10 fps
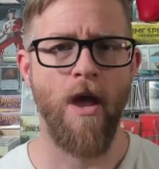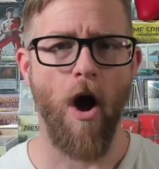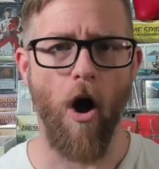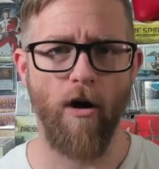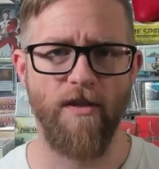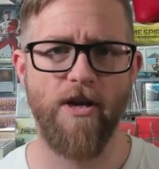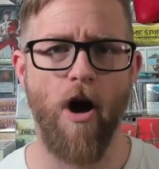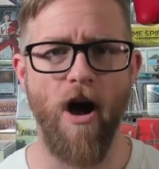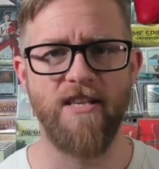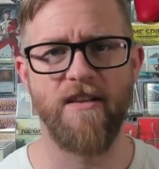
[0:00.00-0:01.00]
Are the
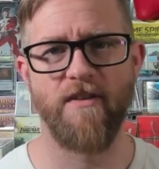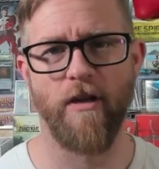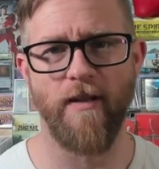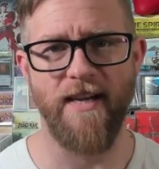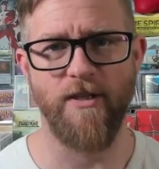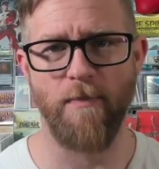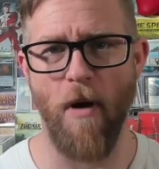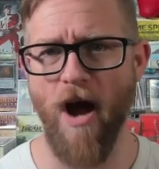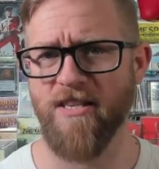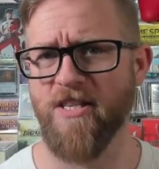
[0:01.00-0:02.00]
cost of collector
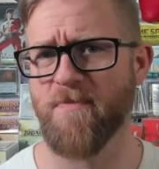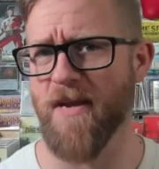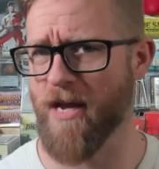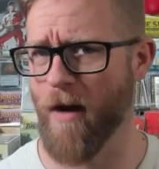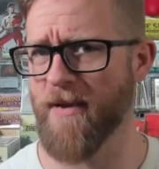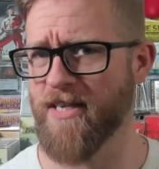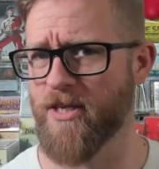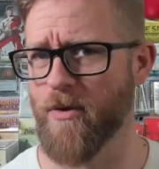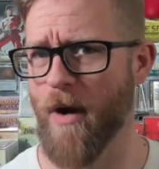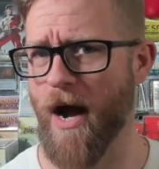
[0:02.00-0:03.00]
boxes becoming
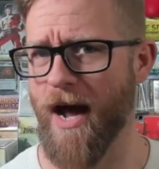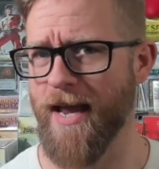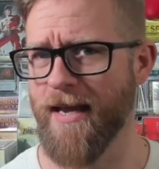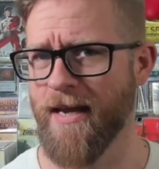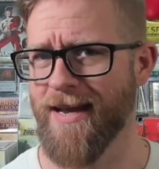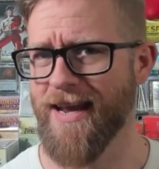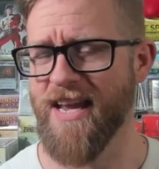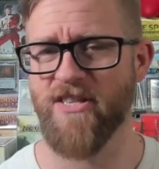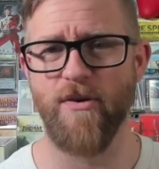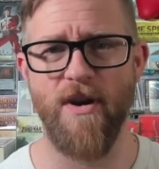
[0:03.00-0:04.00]
too high?
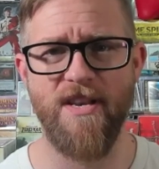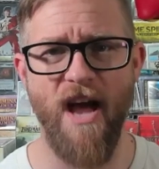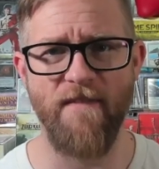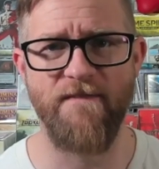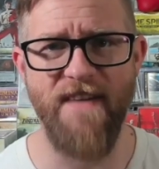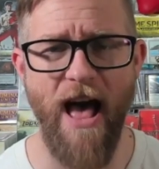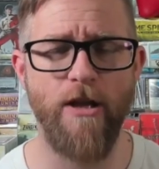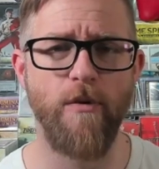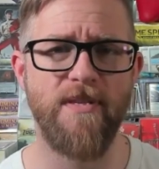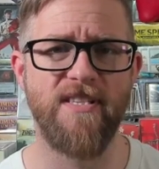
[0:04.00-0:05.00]
Is there enough
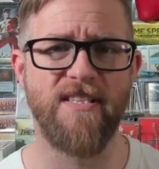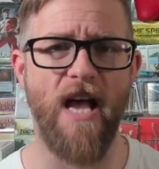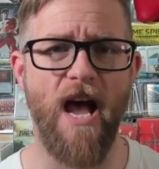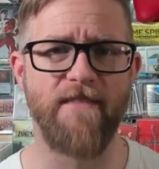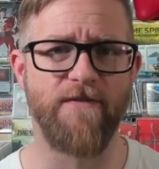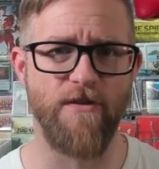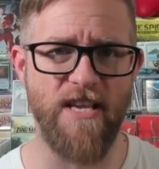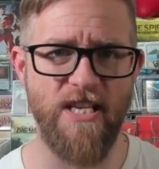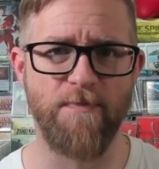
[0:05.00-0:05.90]
value inside for these